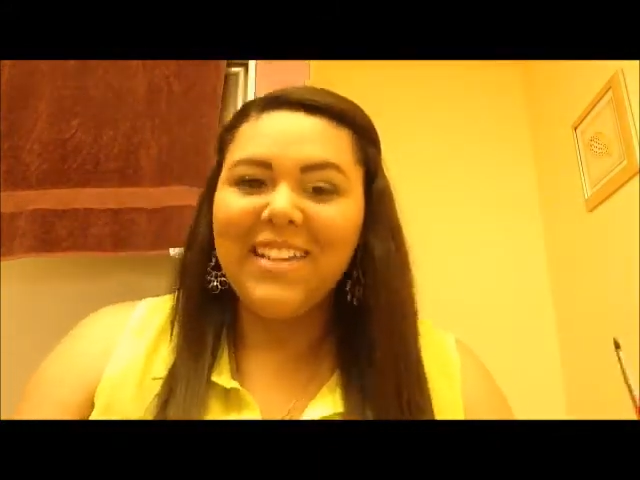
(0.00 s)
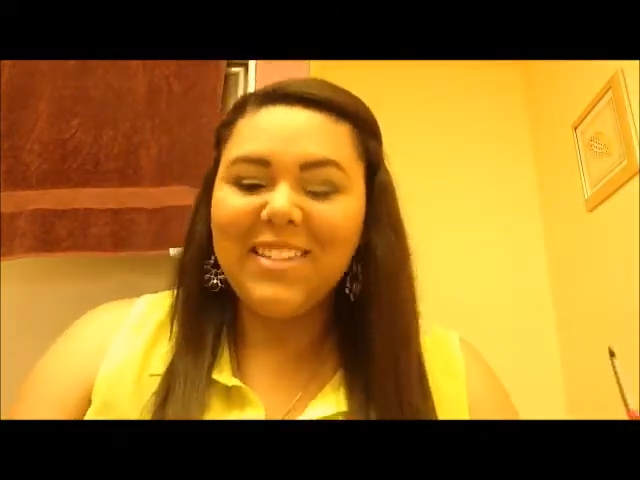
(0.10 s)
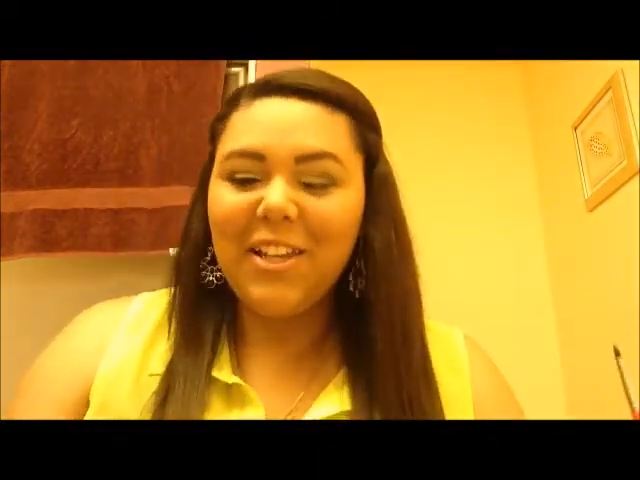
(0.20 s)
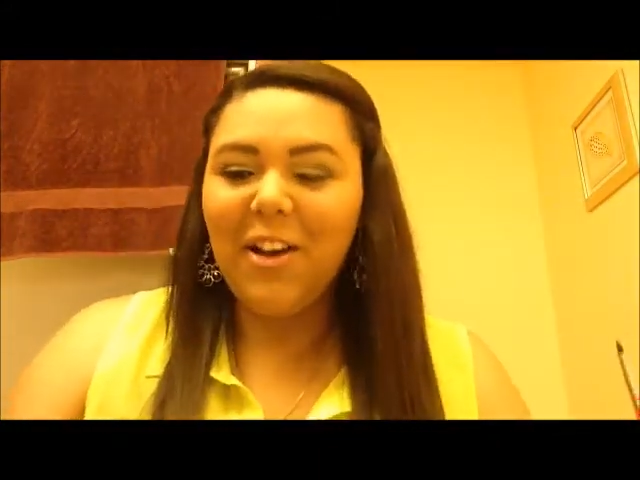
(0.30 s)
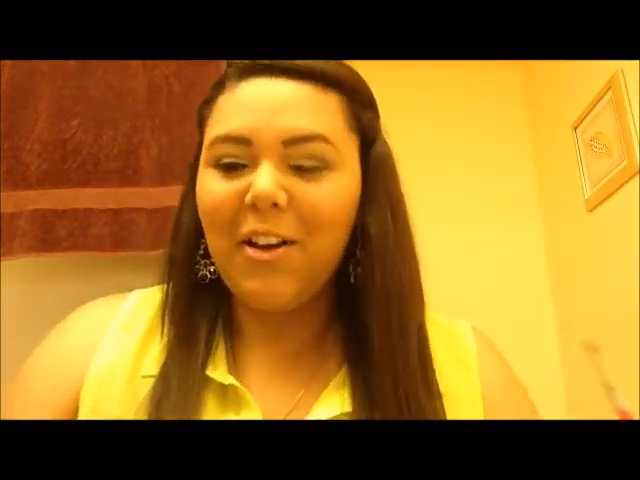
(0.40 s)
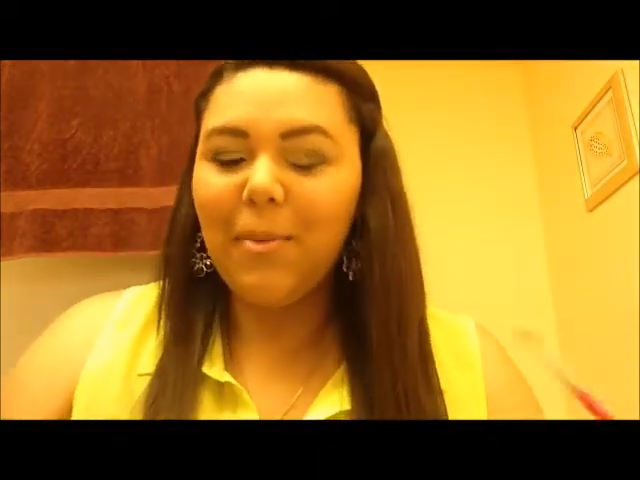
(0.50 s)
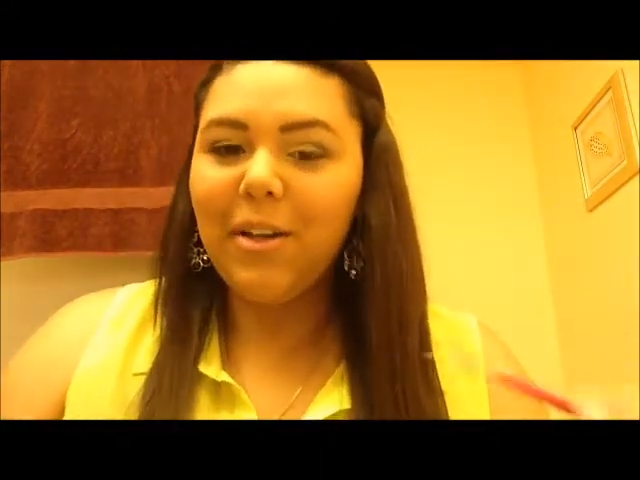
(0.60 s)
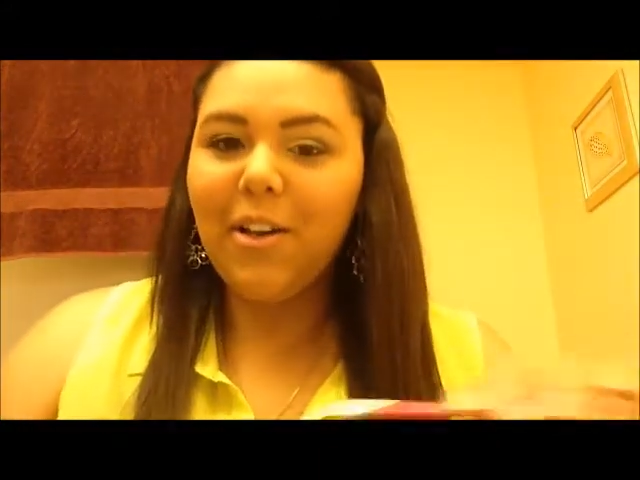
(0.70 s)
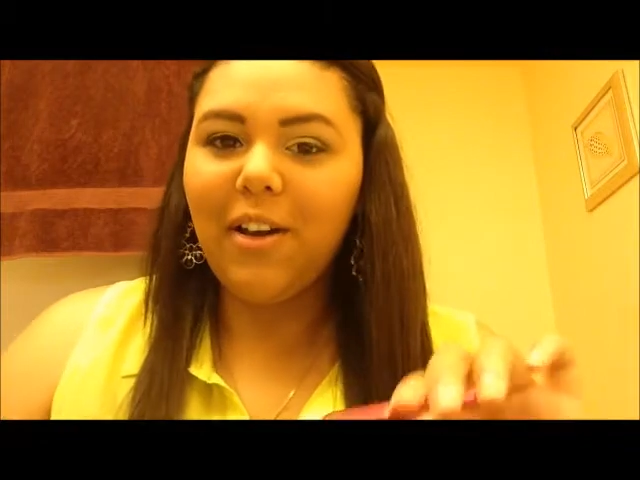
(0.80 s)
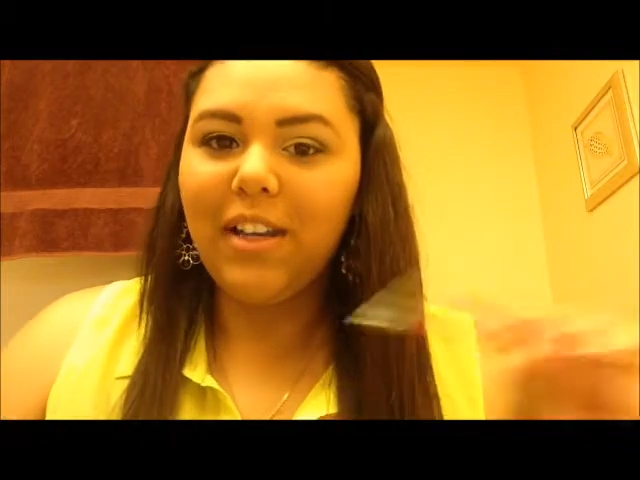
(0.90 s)
So I'm
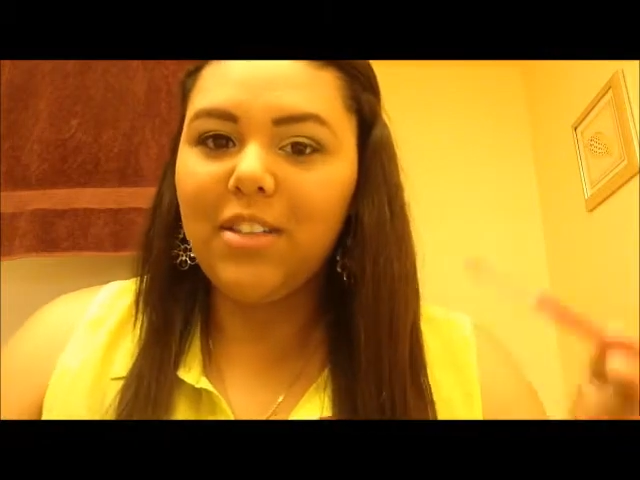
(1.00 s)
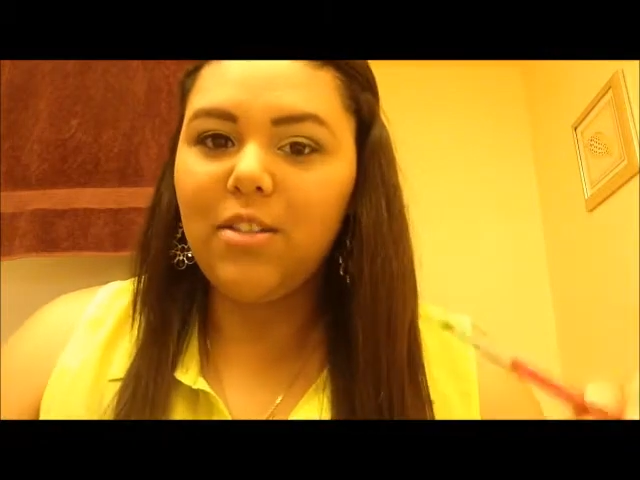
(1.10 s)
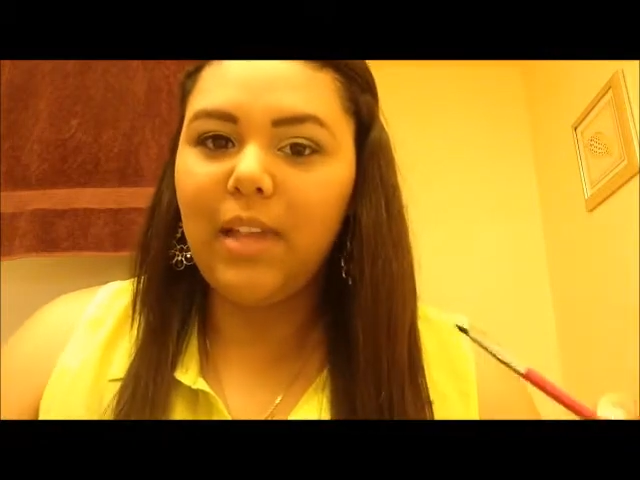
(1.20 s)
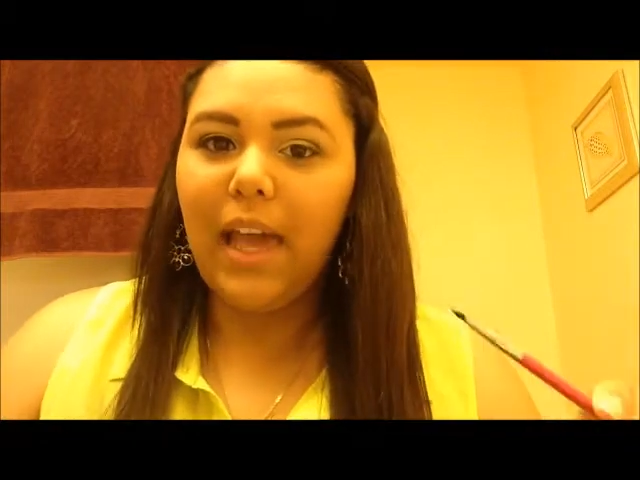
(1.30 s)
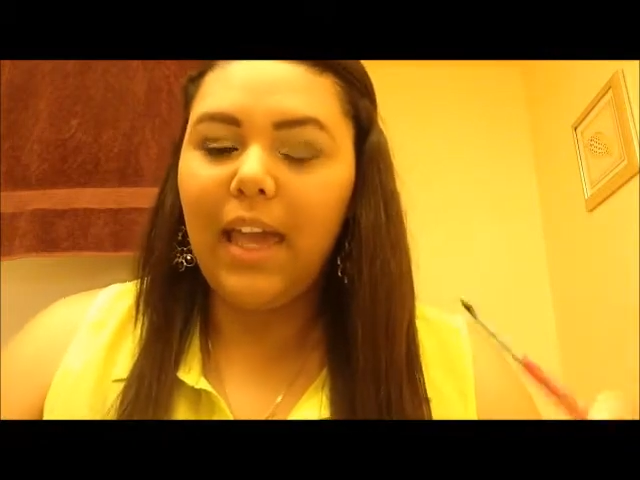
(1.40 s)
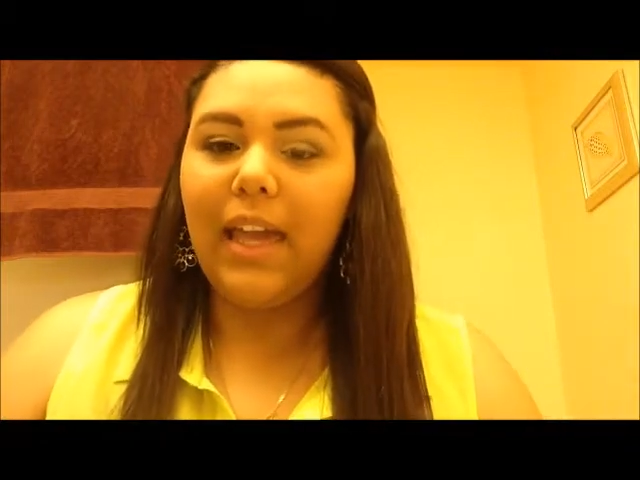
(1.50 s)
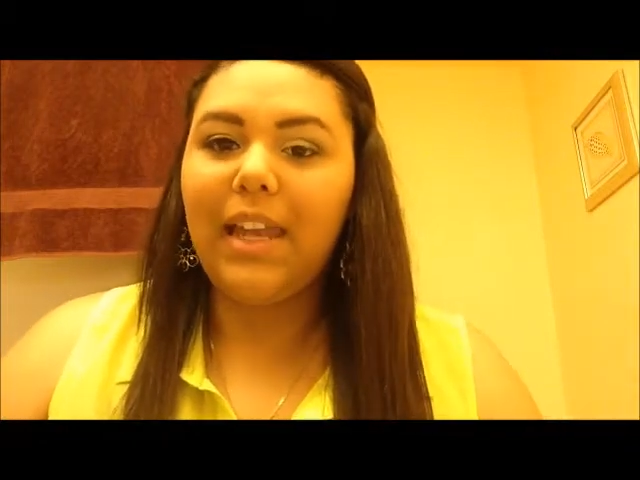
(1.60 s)
going to go ahead and do that,